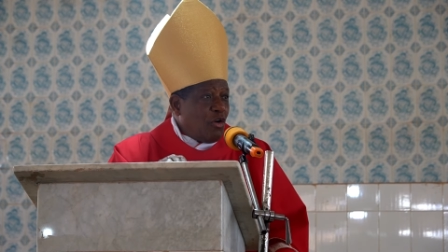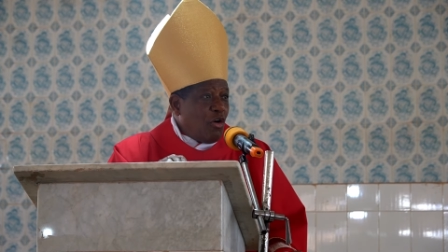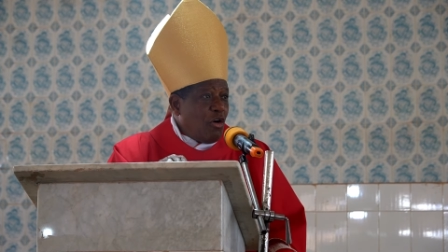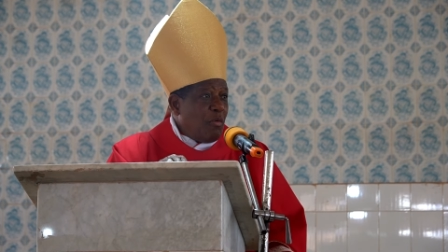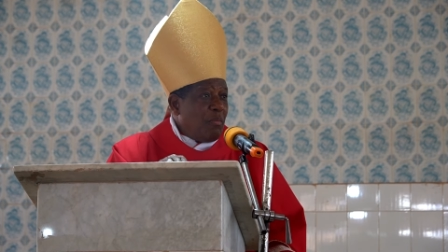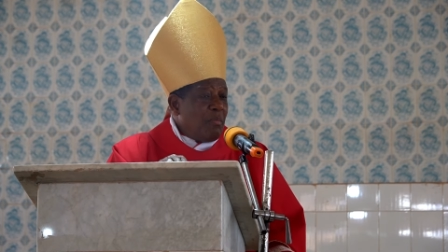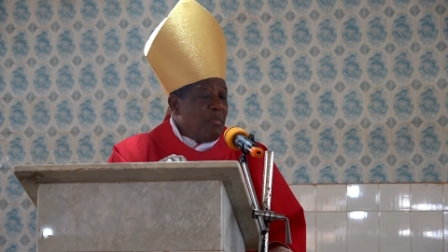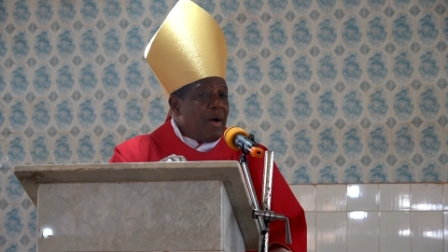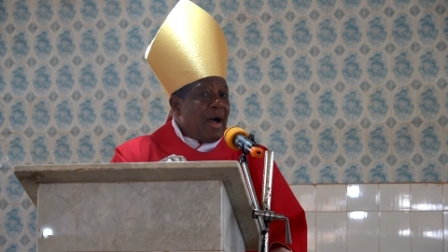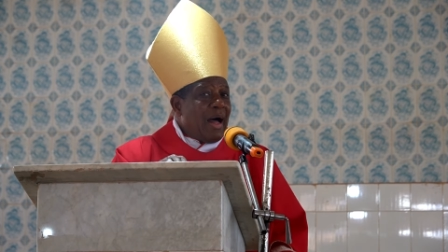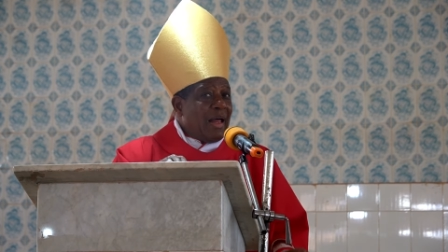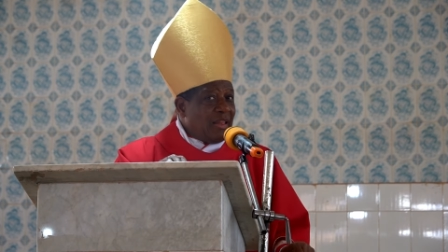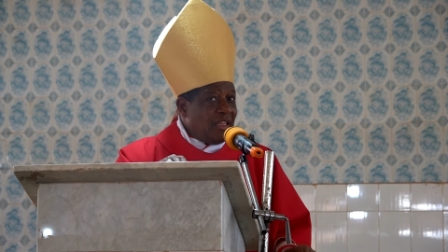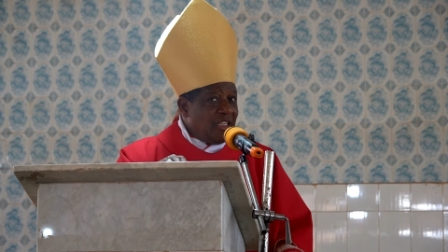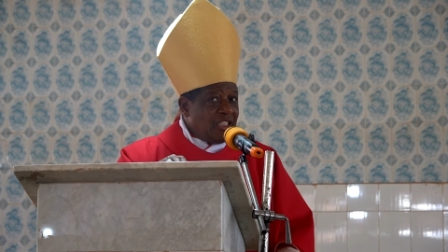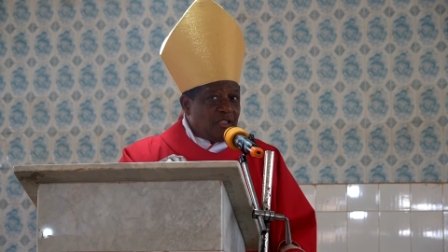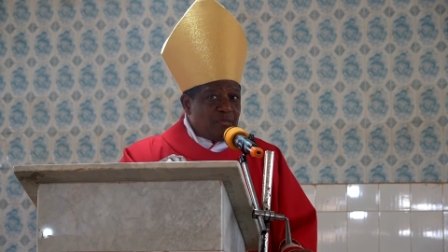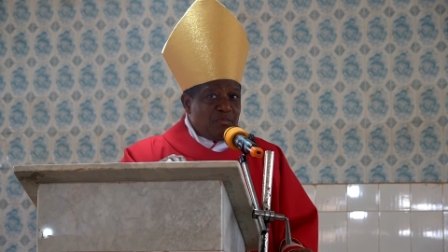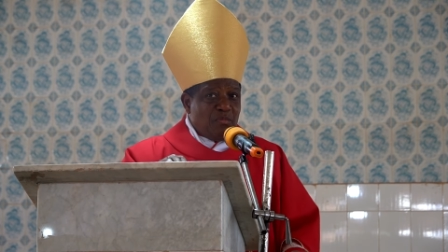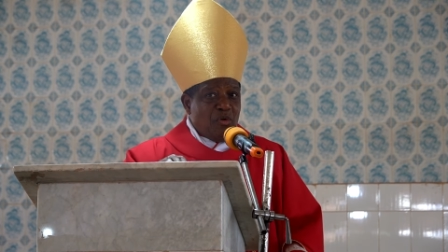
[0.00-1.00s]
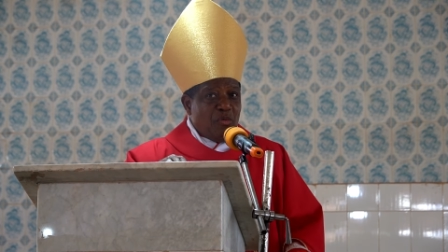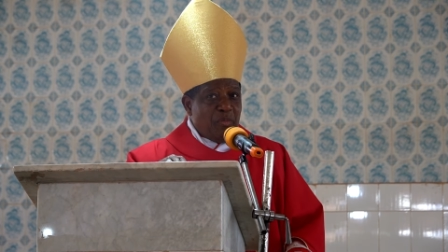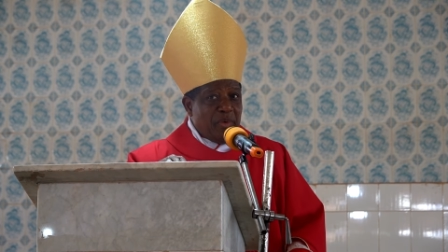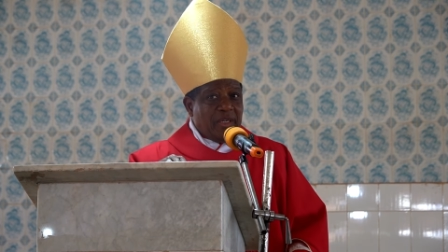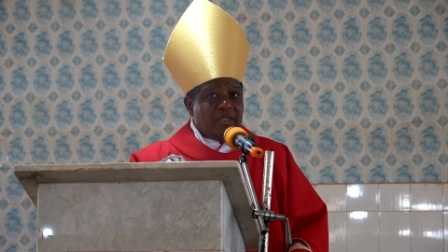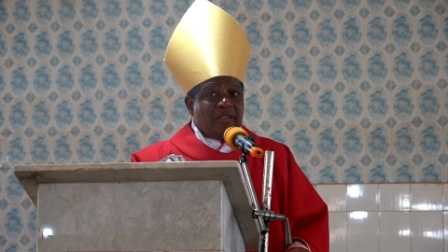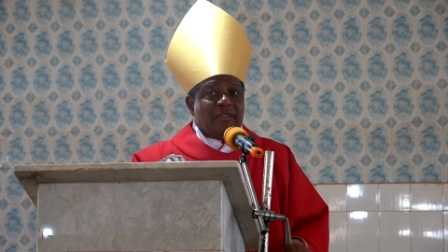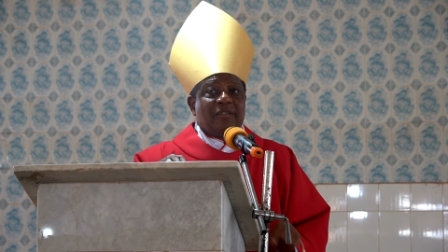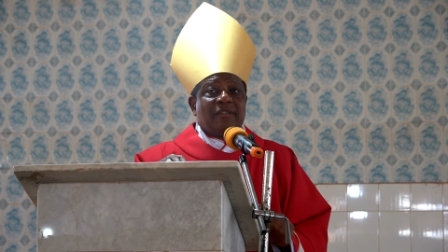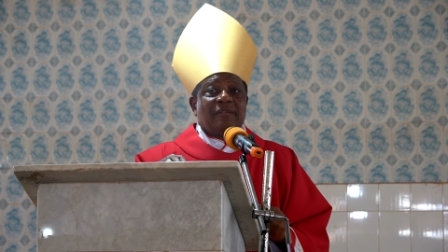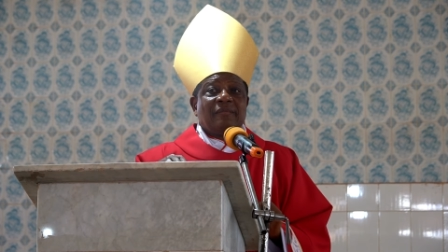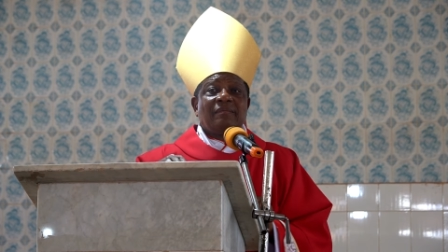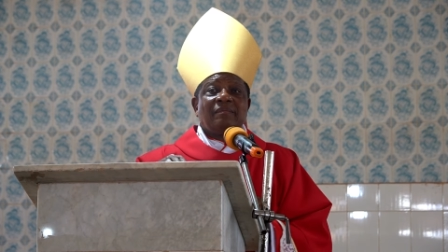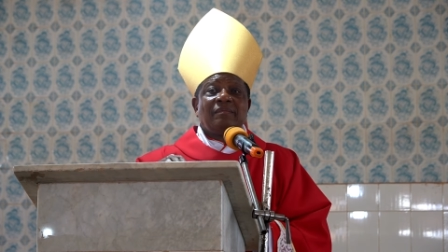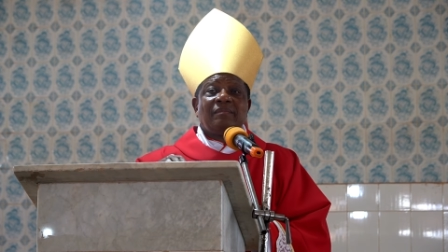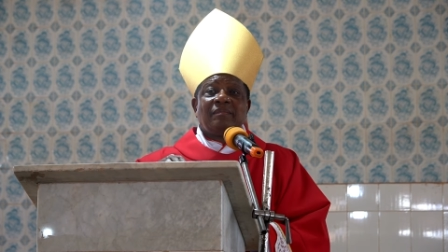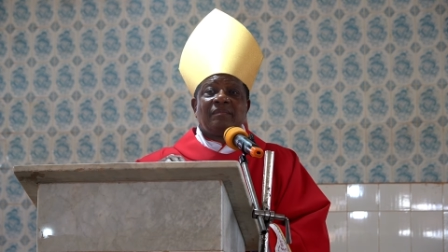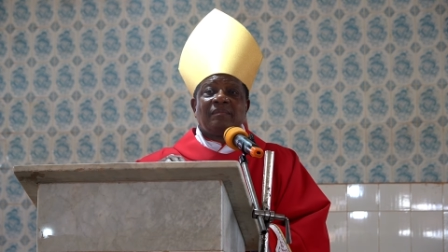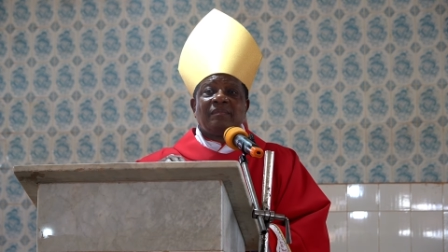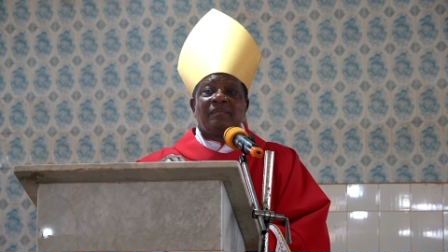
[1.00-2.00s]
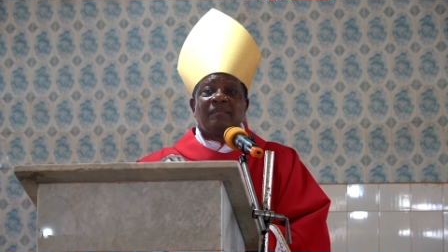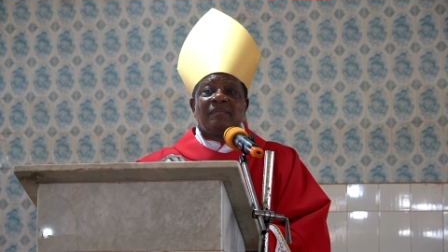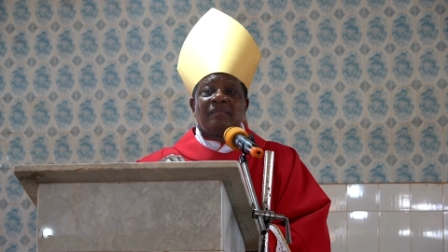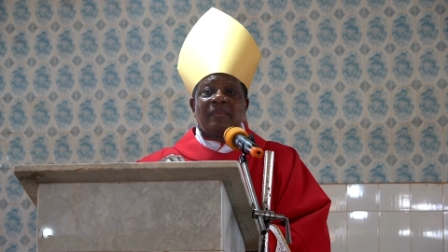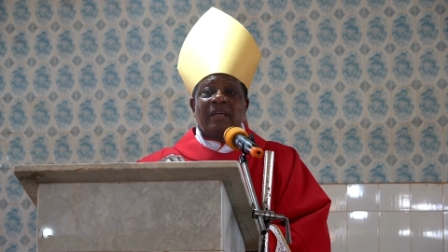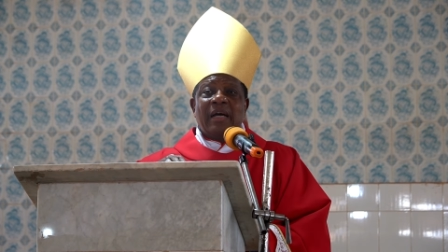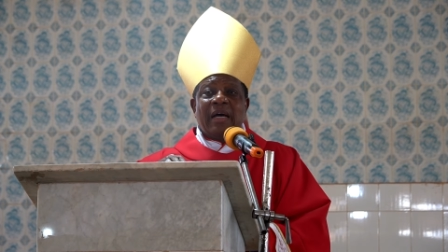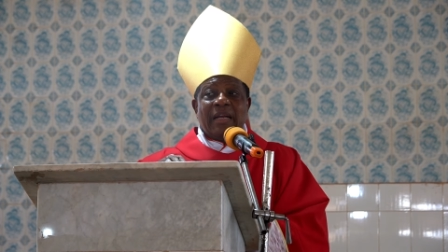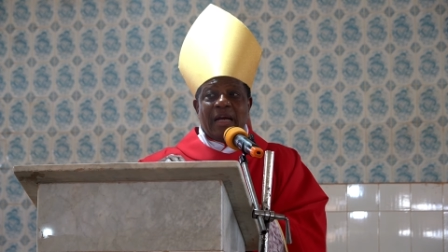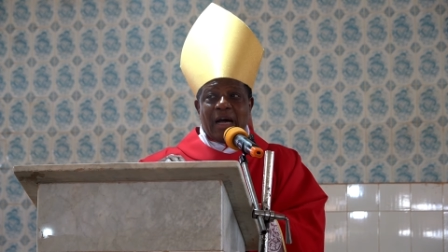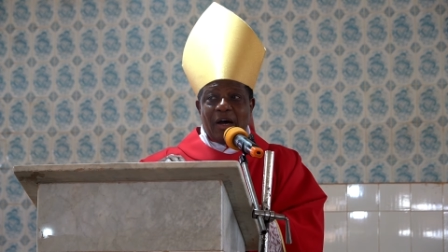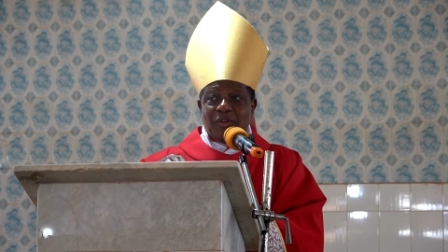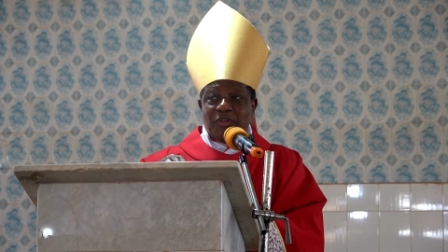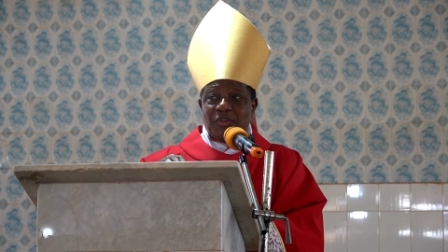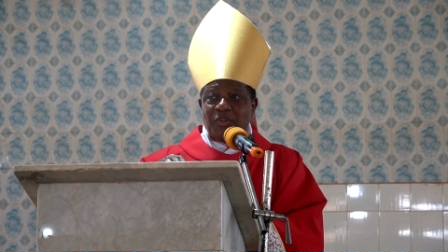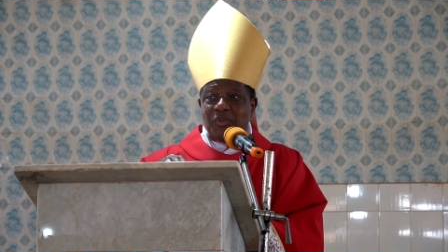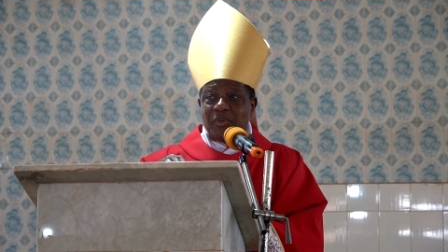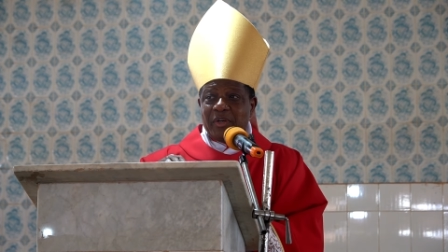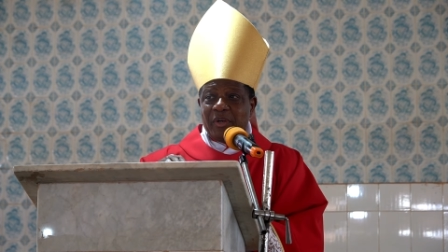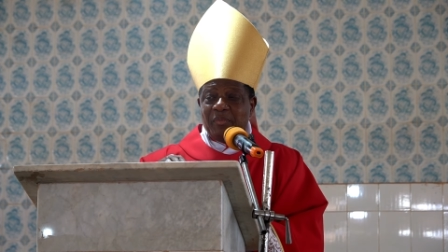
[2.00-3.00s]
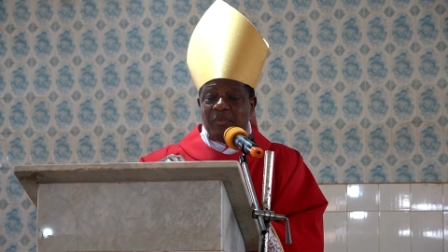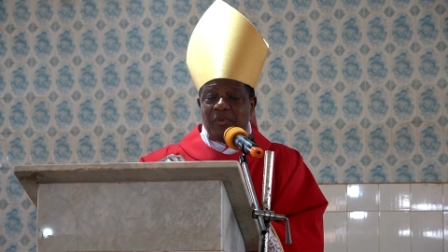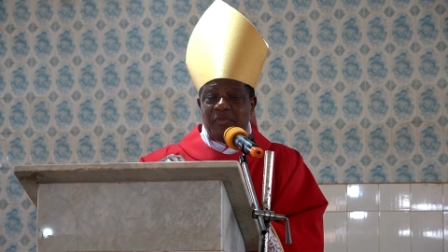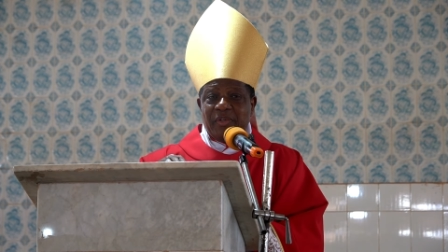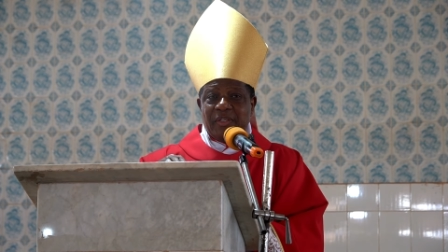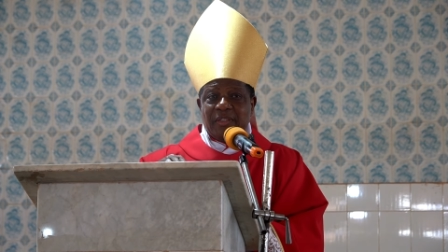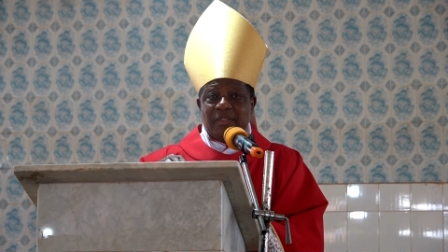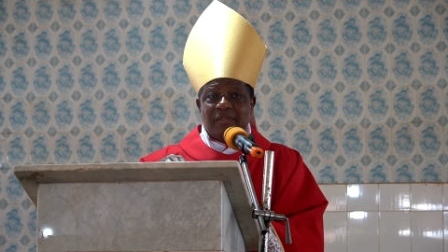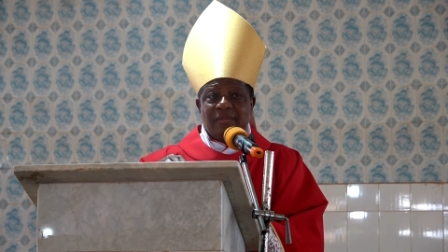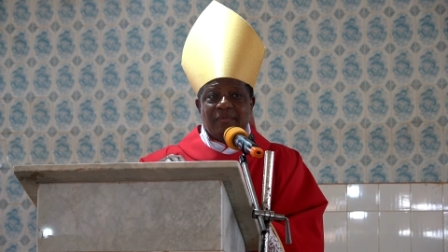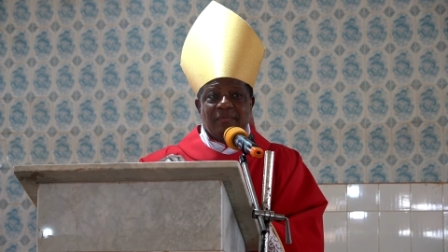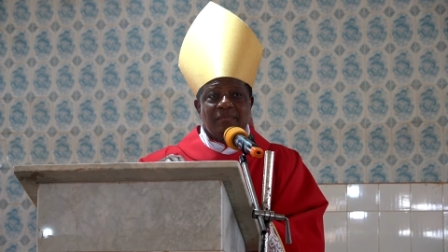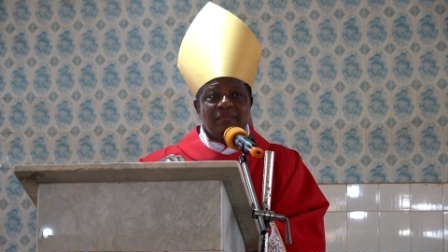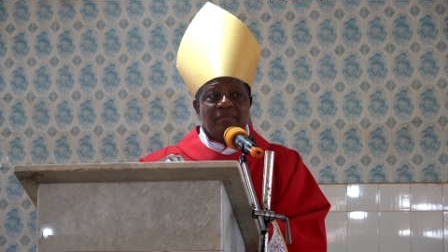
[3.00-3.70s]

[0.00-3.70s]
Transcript: come at this moment. And how do you remove it?